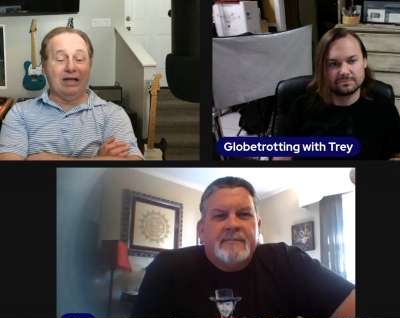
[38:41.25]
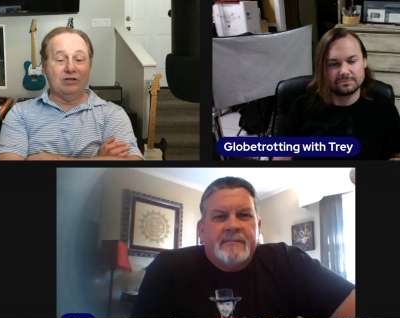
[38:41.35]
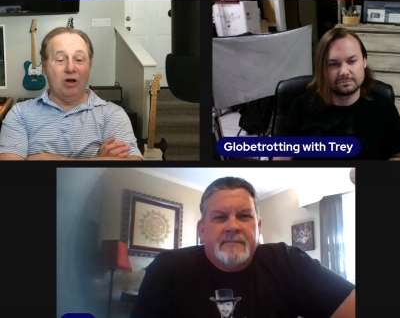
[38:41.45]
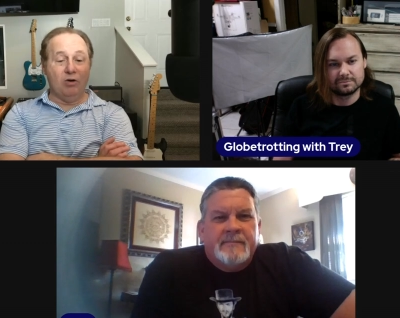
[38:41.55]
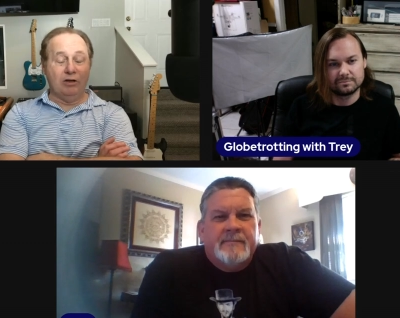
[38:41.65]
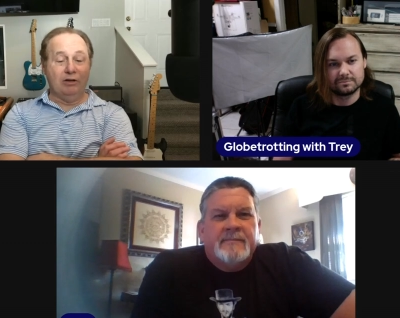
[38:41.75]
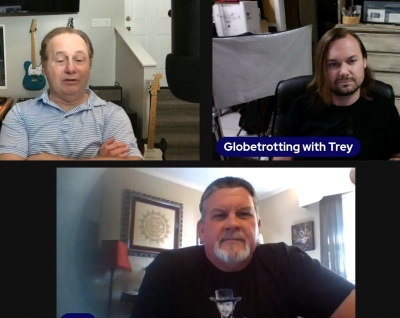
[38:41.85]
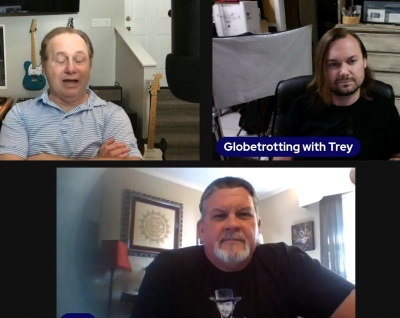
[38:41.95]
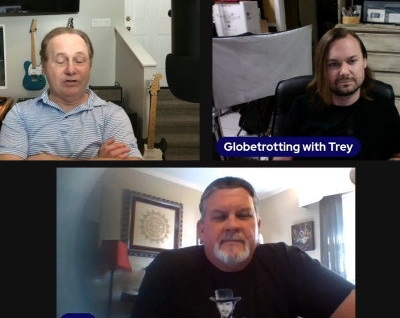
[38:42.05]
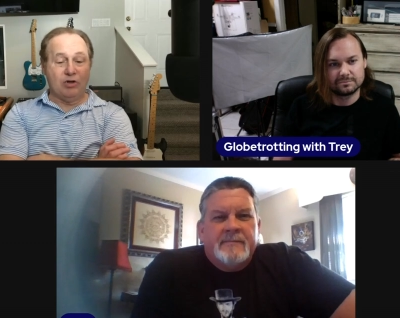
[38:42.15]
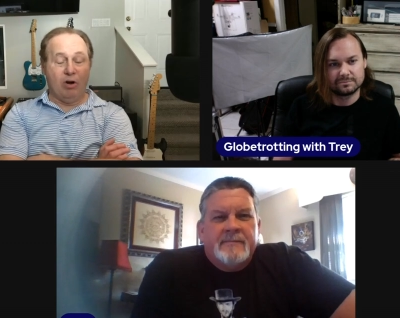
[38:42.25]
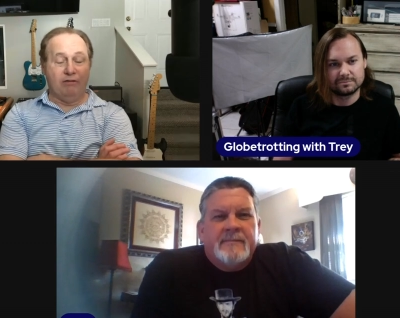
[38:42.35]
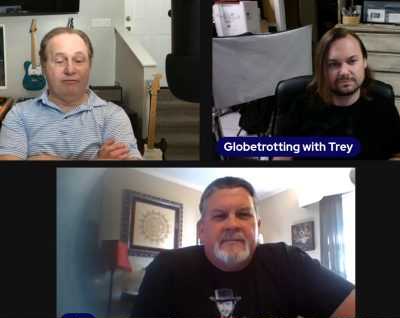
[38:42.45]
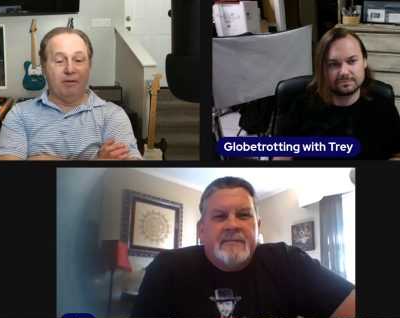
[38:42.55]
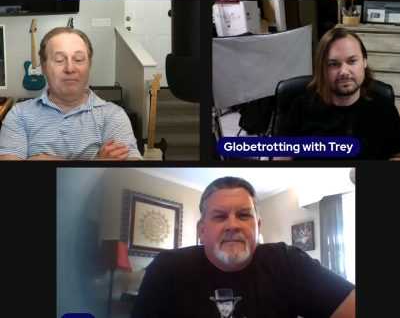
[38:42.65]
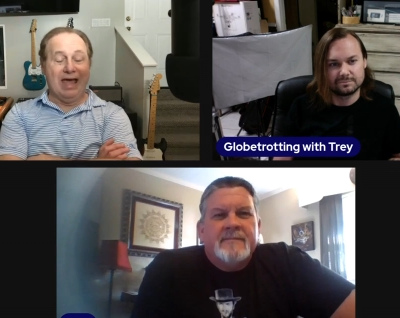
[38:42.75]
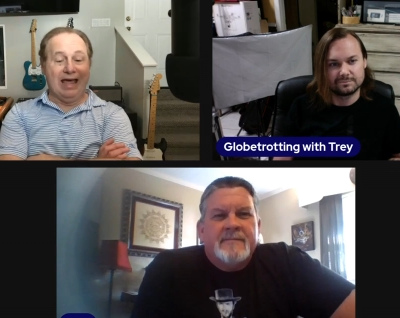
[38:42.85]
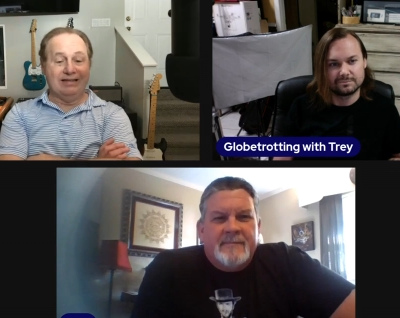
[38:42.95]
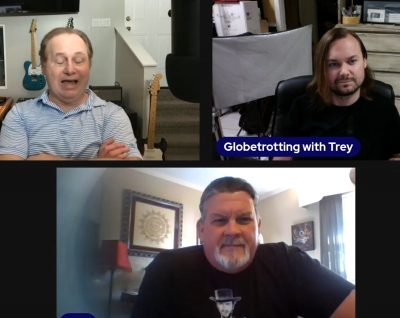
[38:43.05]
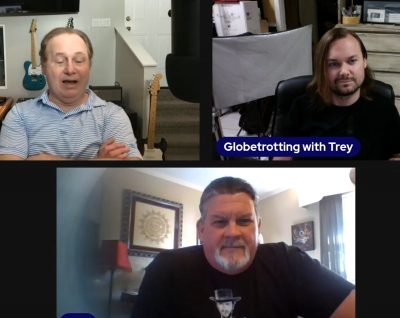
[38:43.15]
Speaker 1: could talk a little NASCAR from
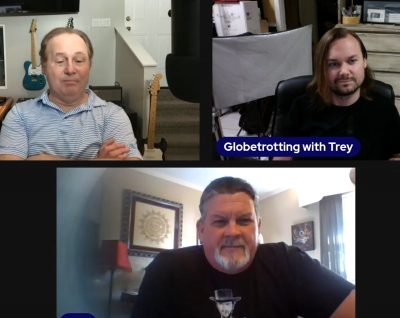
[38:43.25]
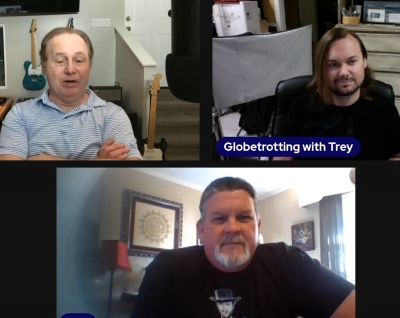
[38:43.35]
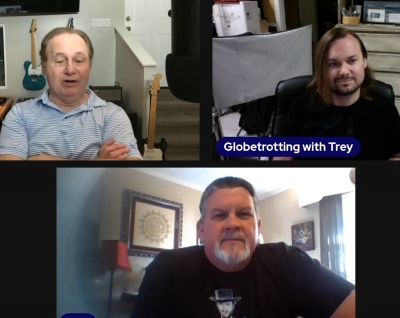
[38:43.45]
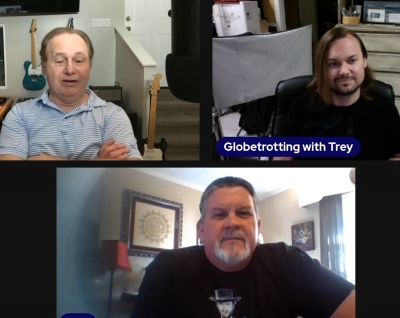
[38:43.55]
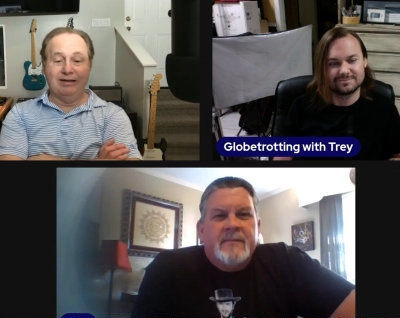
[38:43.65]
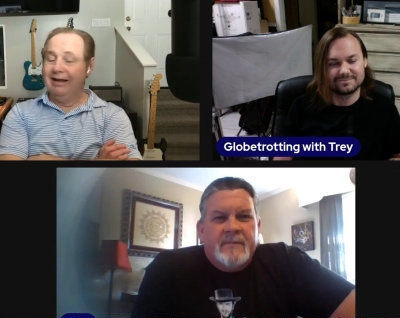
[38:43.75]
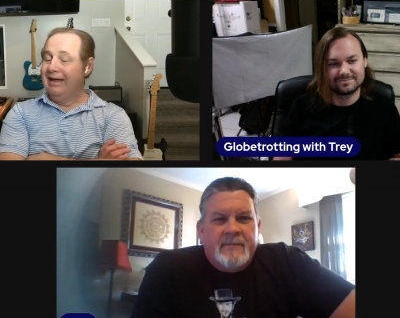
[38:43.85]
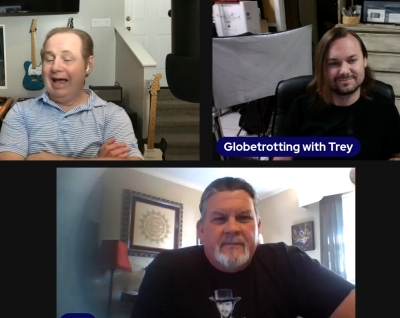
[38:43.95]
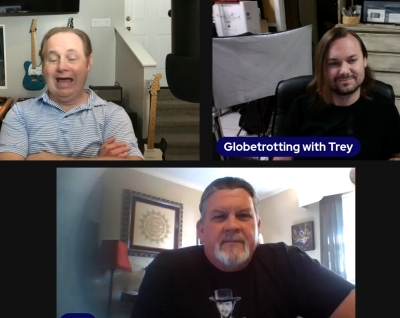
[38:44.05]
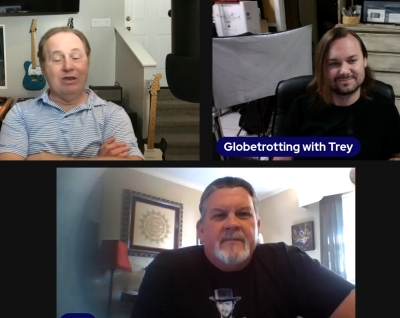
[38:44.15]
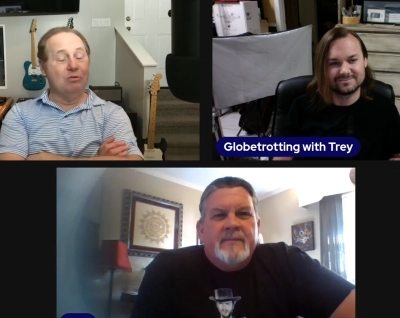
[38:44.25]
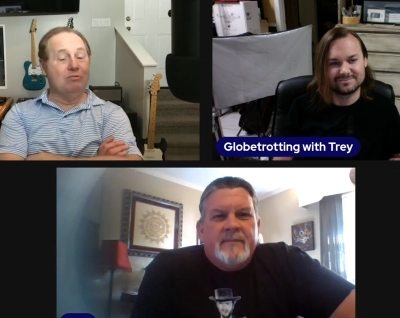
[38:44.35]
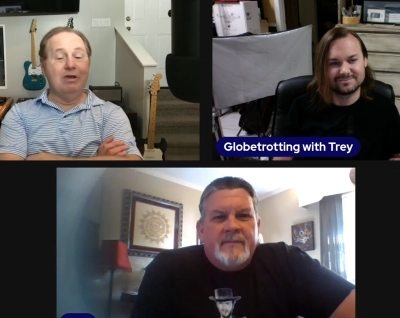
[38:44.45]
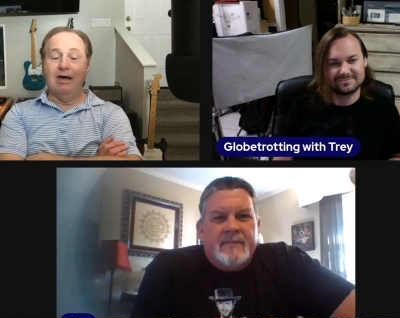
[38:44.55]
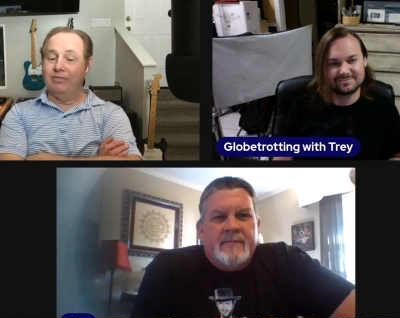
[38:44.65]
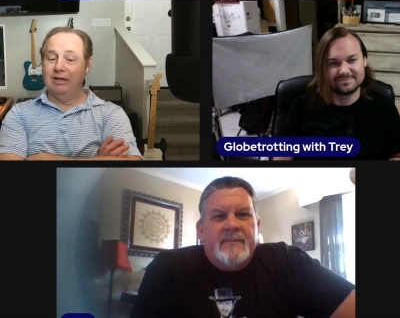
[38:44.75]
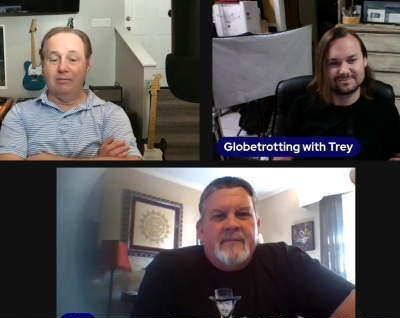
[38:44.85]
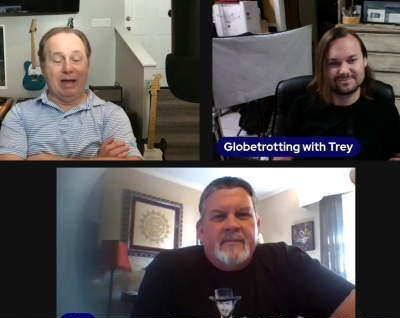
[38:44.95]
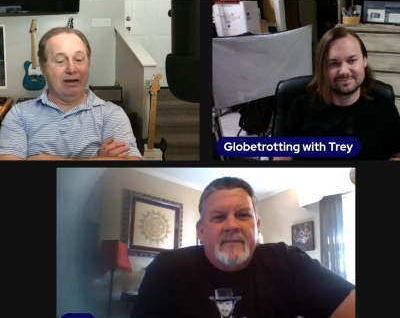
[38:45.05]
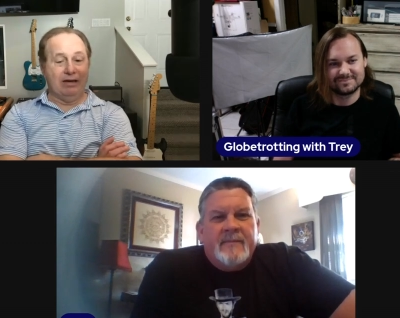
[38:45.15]
that time period. I know nothing
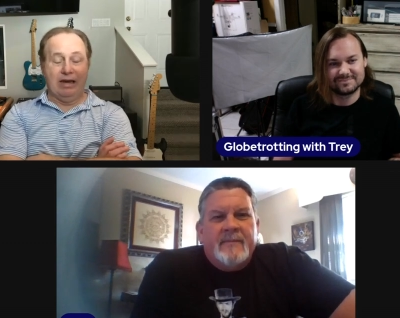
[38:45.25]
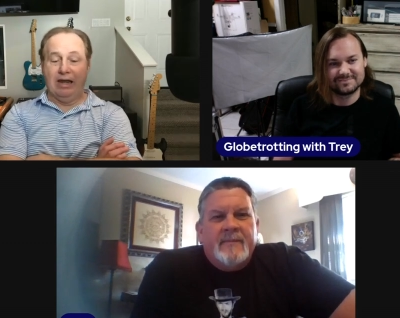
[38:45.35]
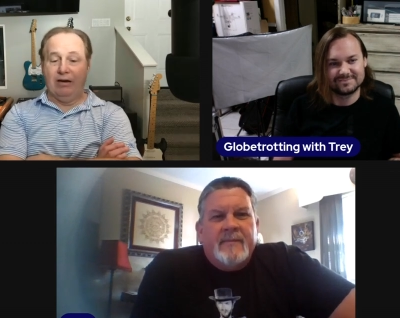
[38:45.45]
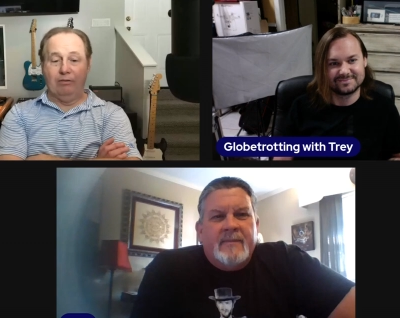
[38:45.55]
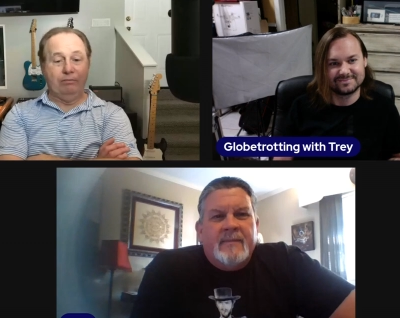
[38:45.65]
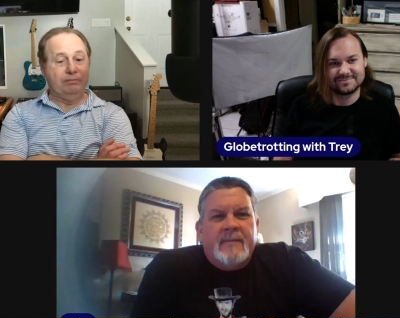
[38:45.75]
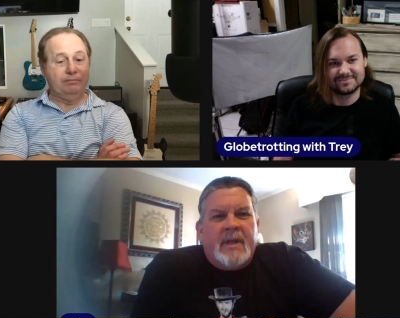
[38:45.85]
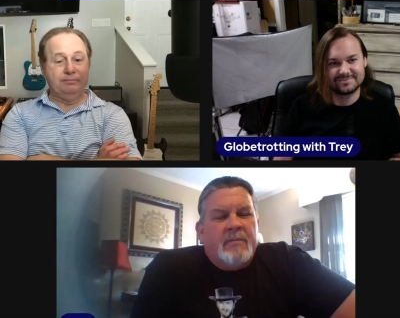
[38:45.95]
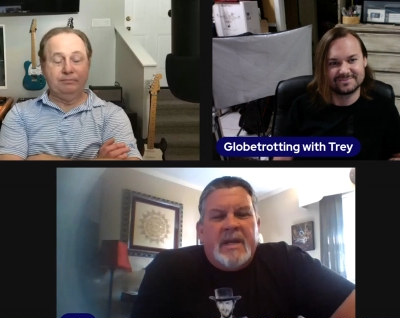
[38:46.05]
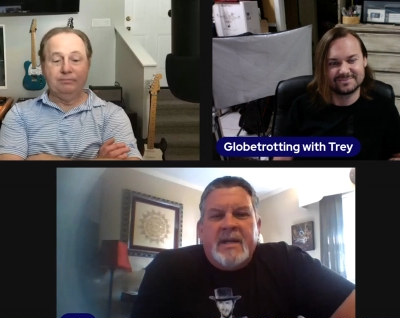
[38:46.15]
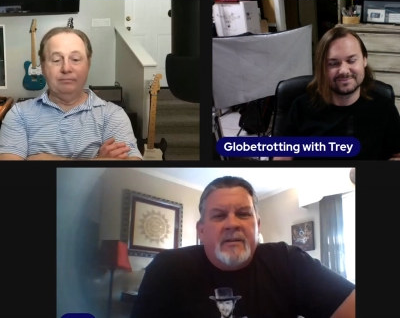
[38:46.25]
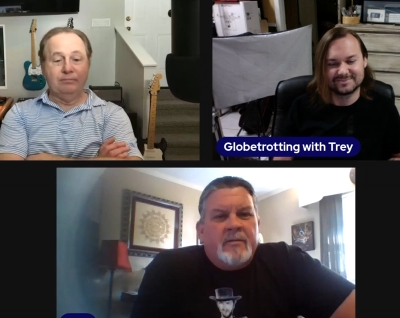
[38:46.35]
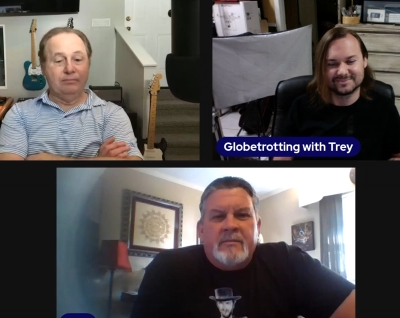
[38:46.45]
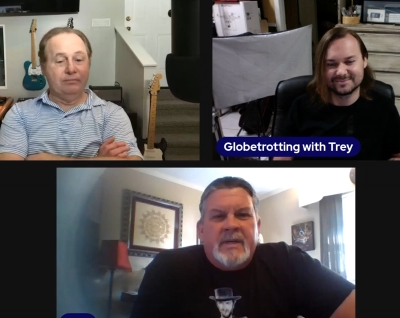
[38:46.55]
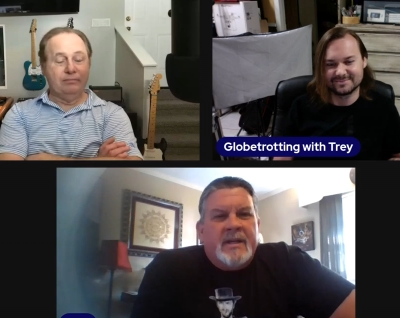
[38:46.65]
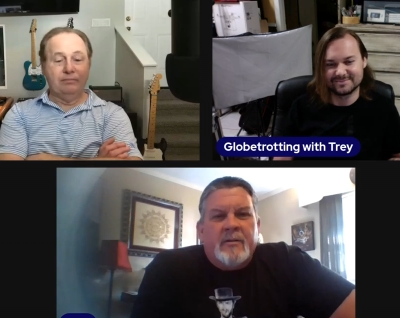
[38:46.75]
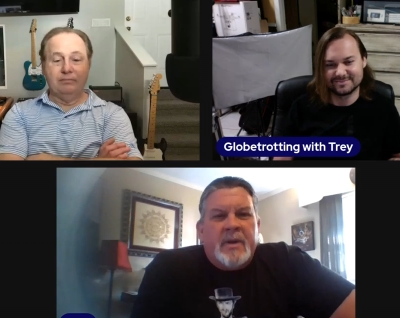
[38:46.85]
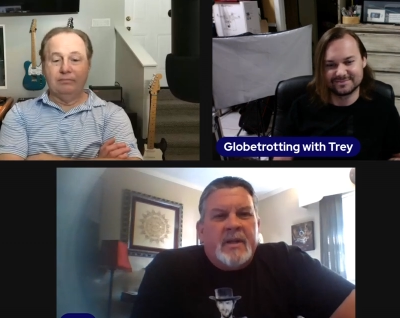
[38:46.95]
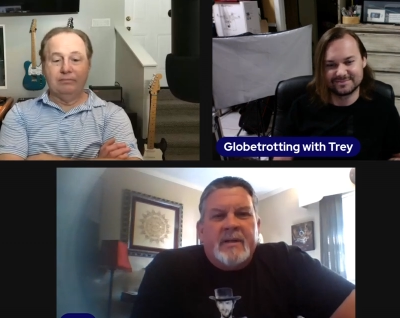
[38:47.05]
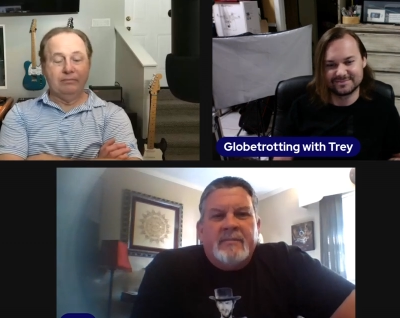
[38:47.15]
Speaker 2: about it now. Me neither. Me neither,
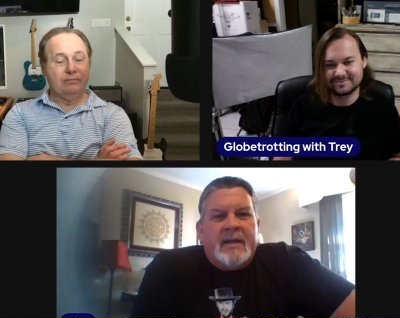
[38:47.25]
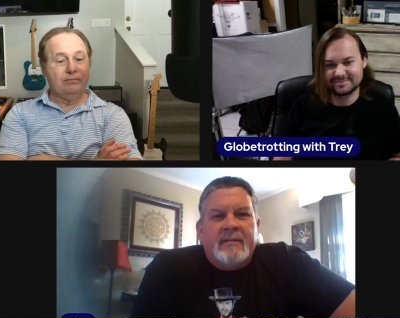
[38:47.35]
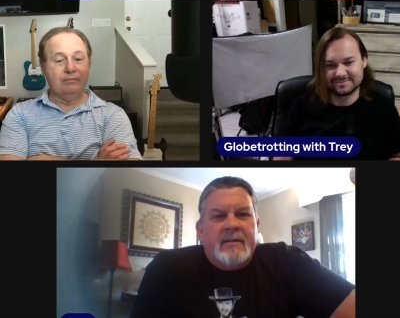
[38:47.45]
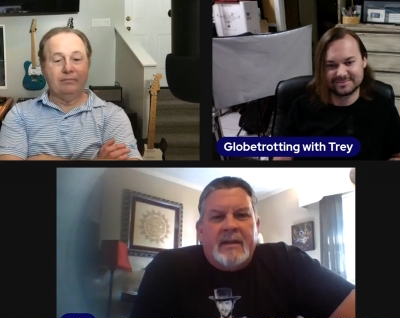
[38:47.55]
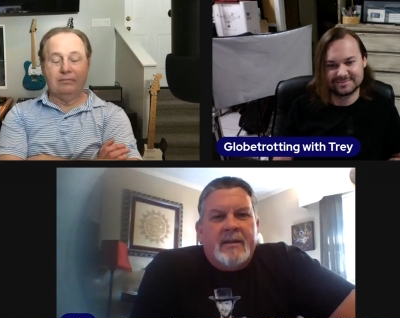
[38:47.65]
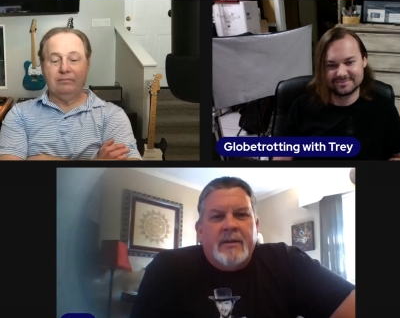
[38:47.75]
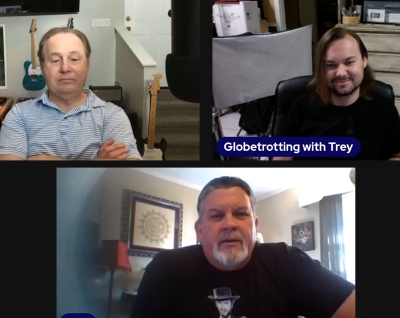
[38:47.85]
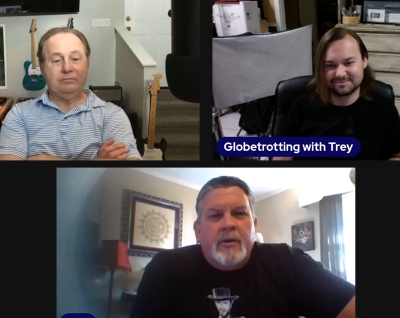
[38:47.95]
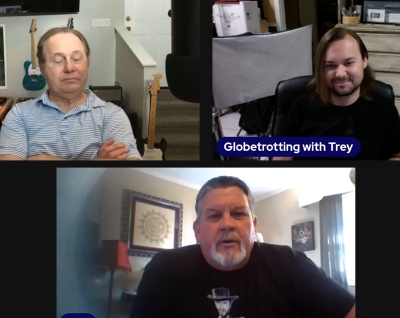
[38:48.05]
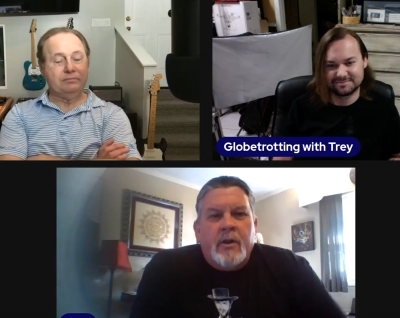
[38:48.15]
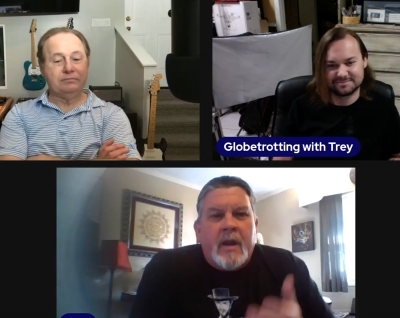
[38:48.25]
Billy. And it, your,